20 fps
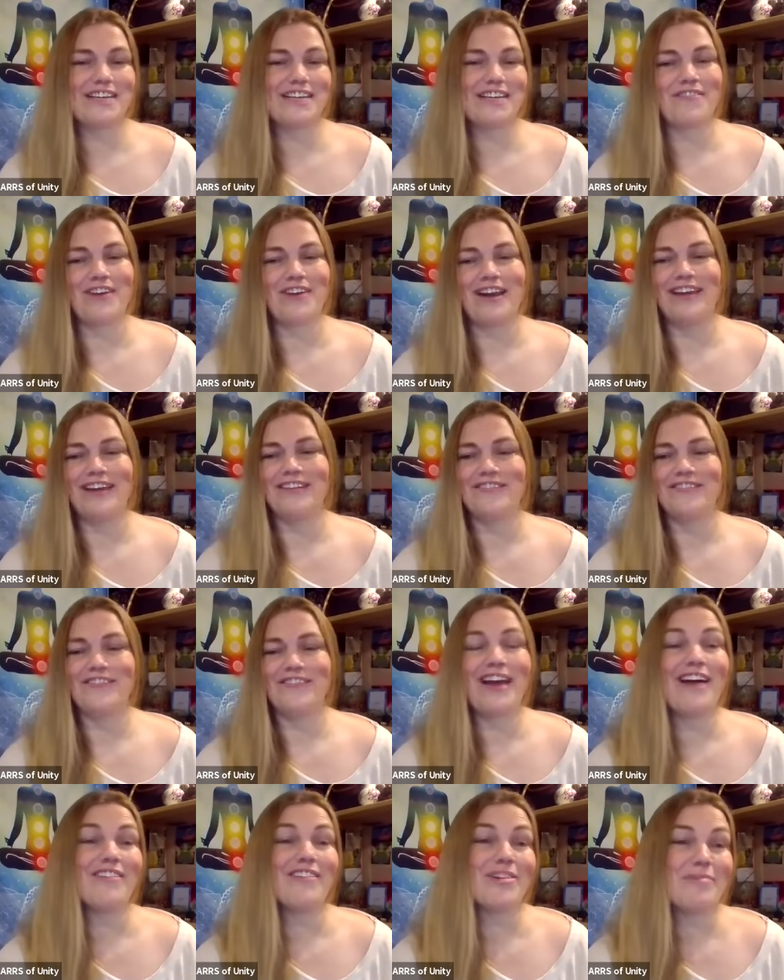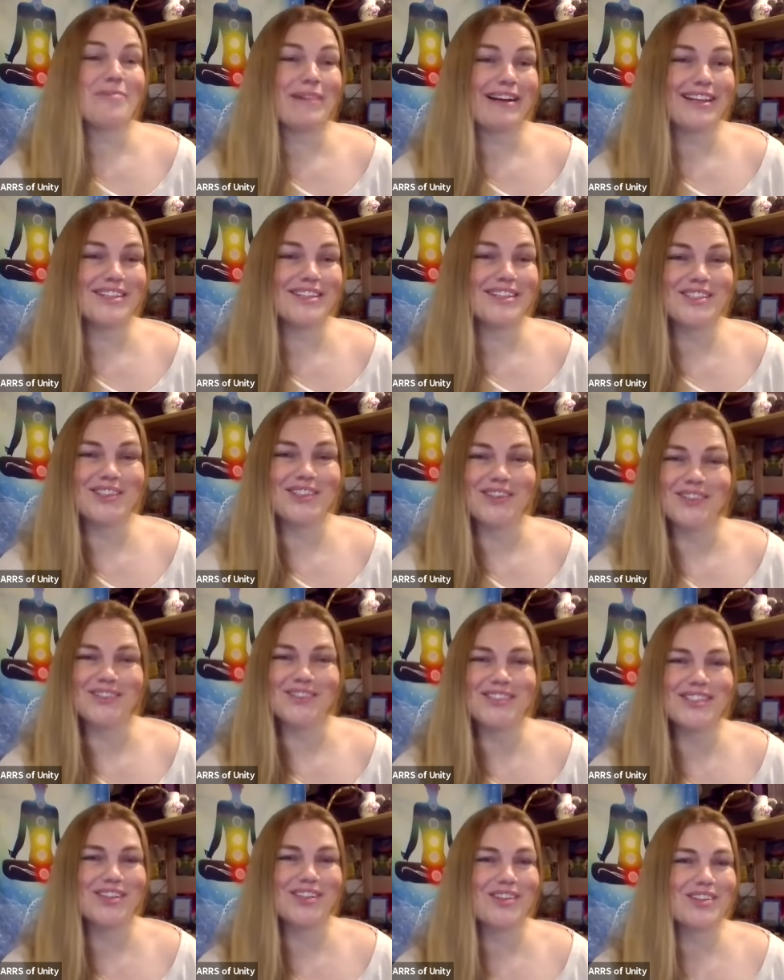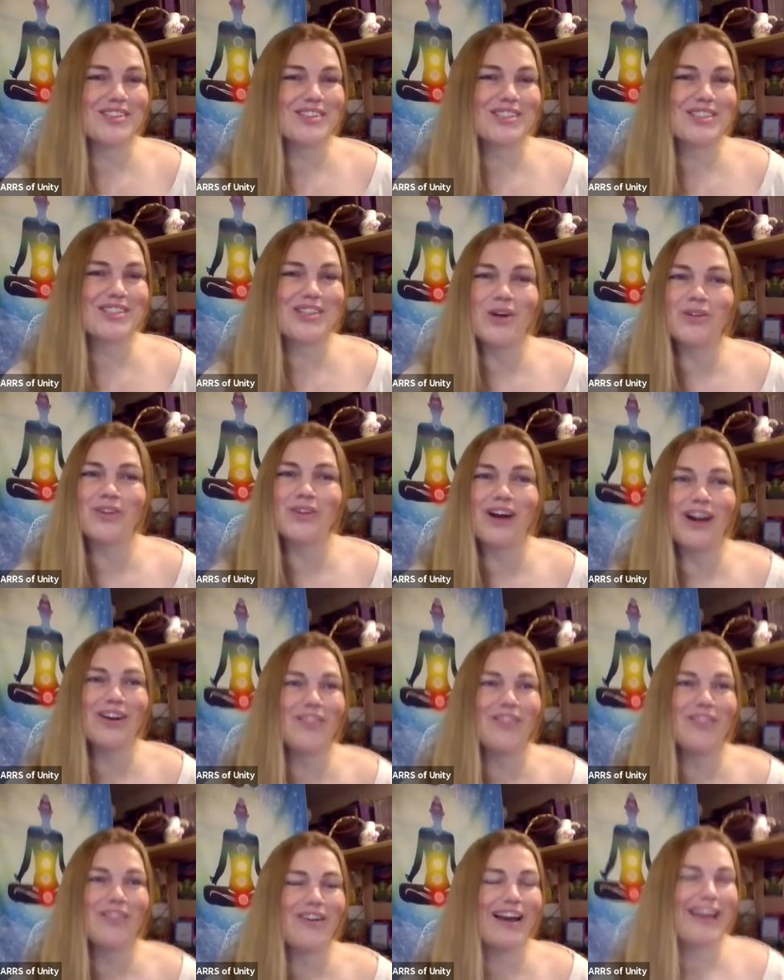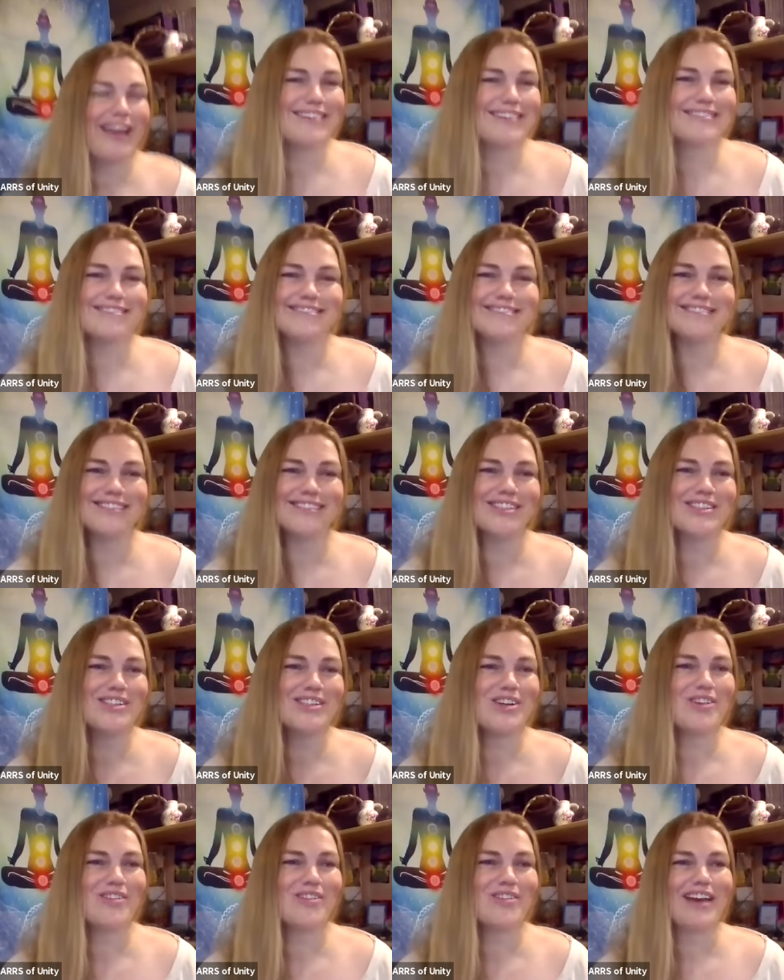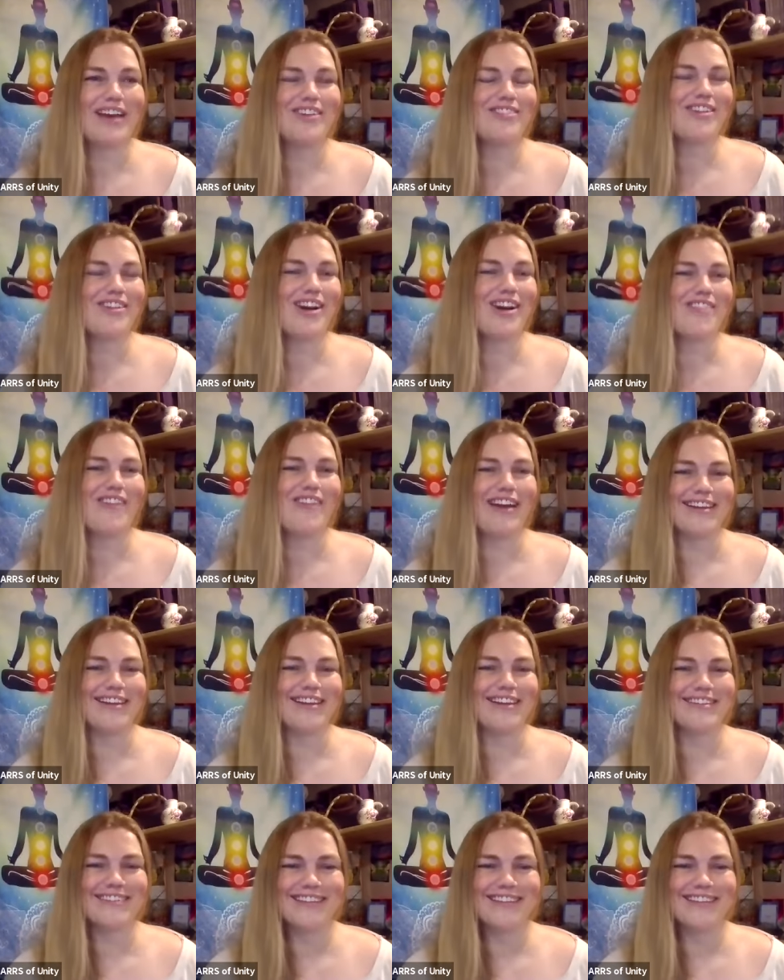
different for everybody too. So there's no right and wrong way.